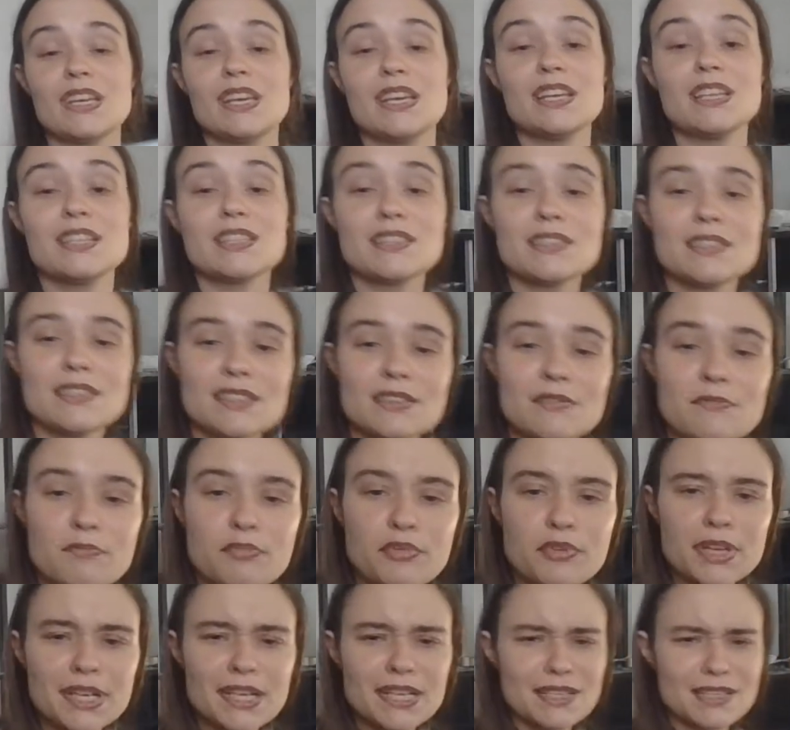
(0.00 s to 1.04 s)
It's
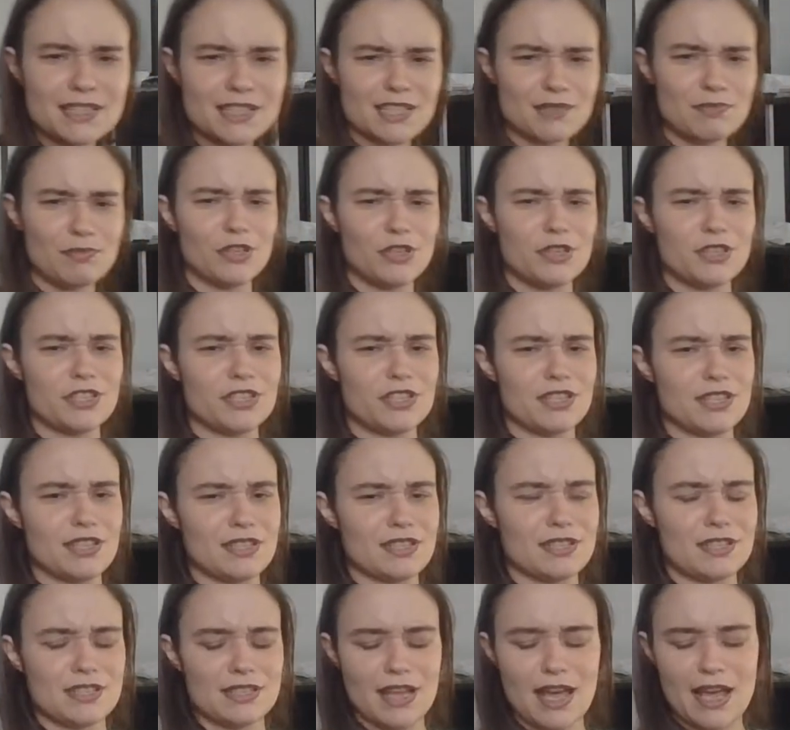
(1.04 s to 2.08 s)
pretty similar to the
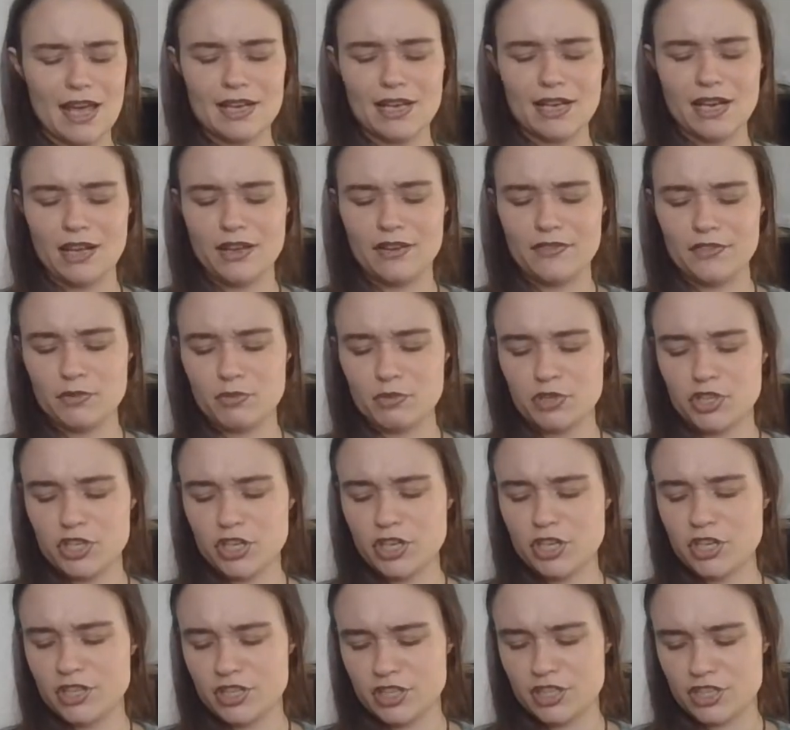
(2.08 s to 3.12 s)
design of the
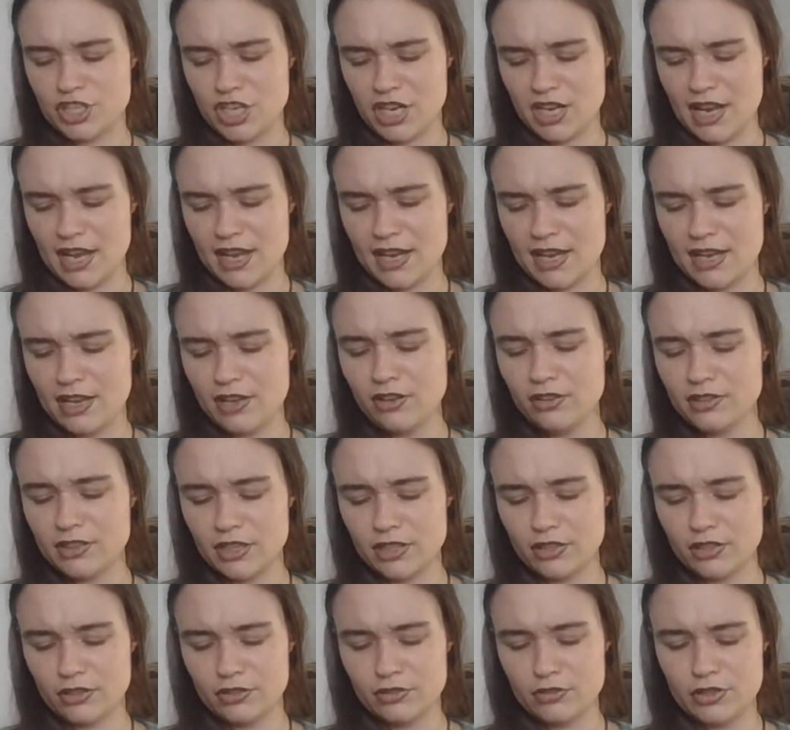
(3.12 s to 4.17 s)
Return of the Jedi hilt
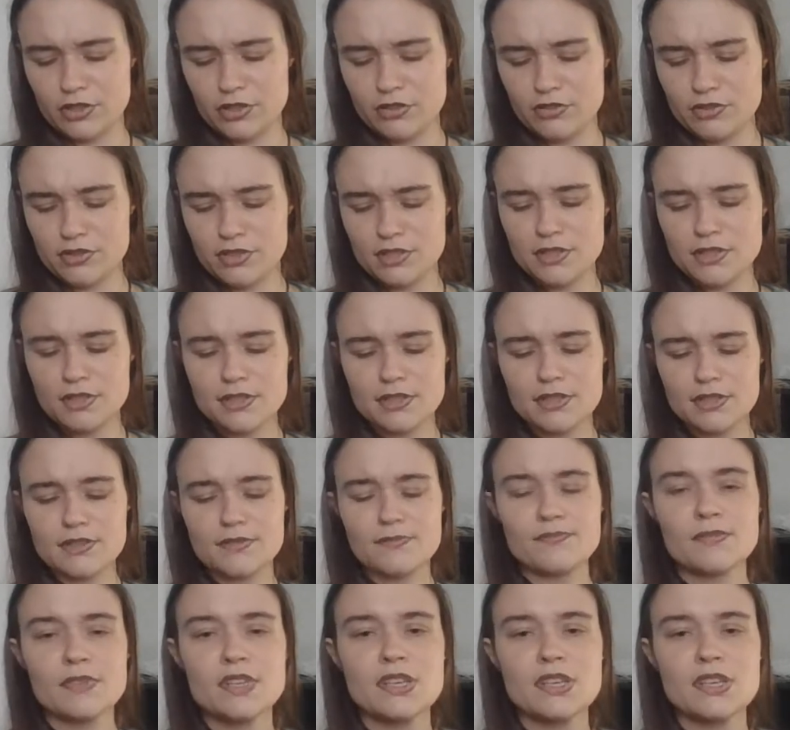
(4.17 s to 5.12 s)
that Luke uses.